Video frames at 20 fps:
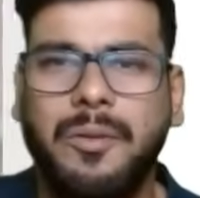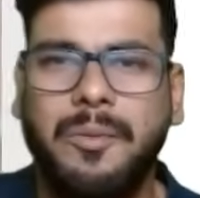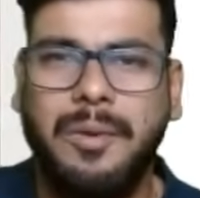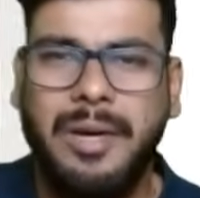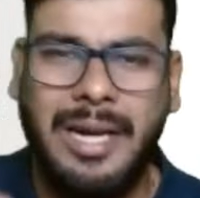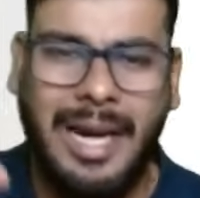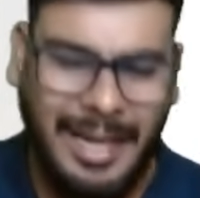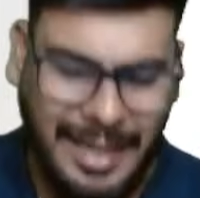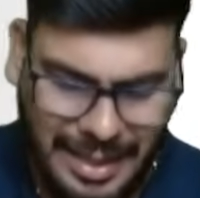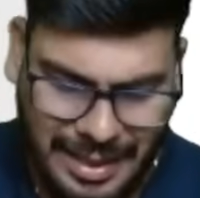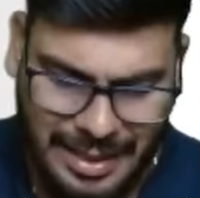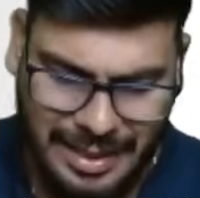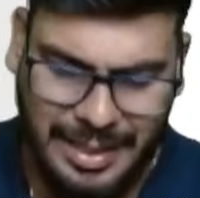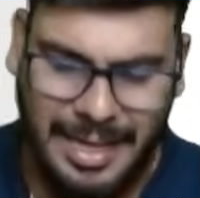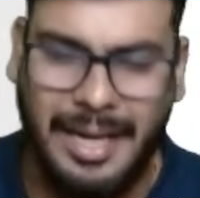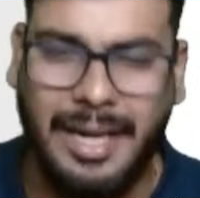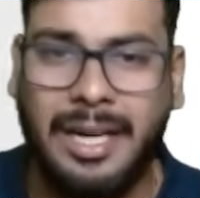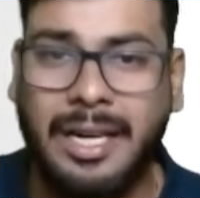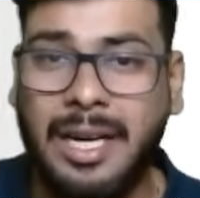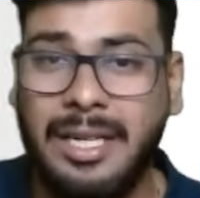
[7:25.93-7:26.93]
let us
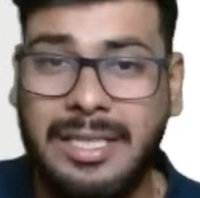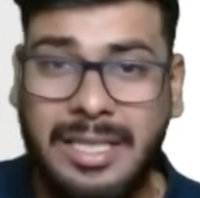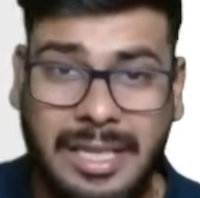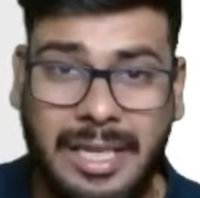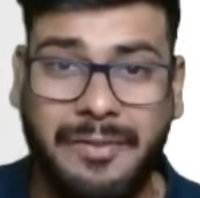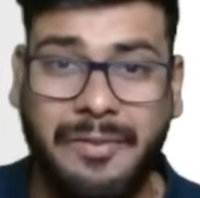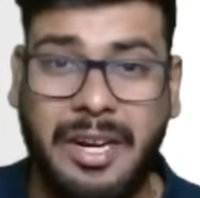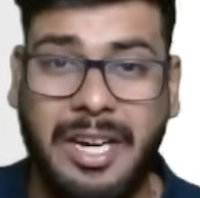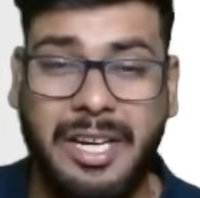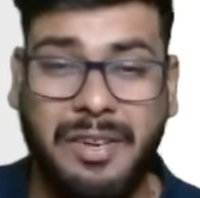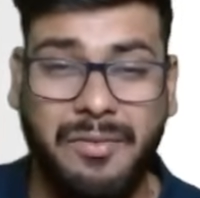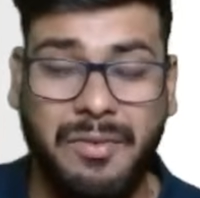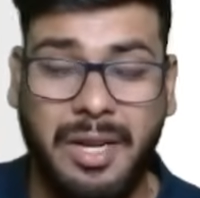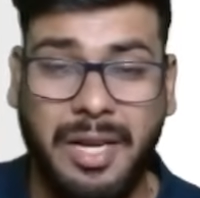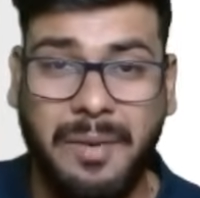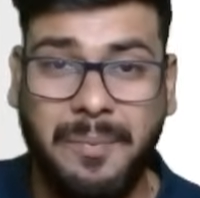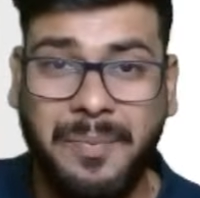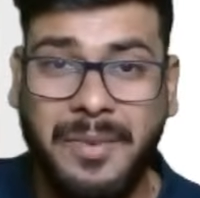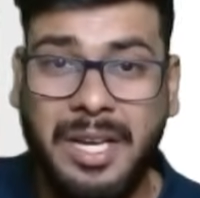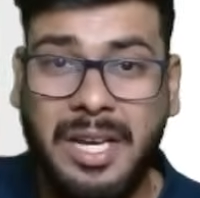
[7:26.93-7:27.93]
say
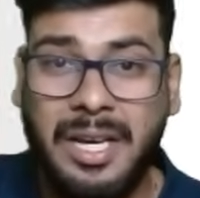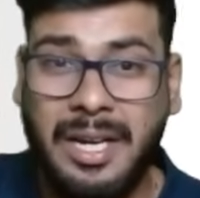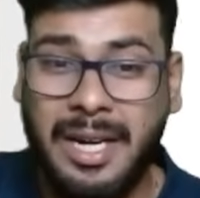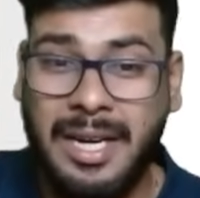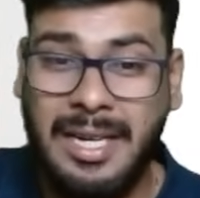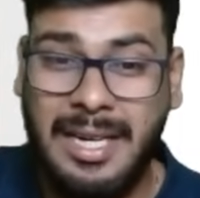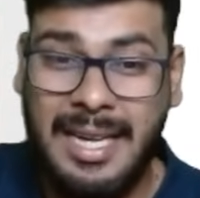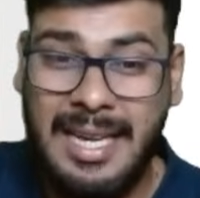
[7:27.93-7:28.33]
conservatively, right?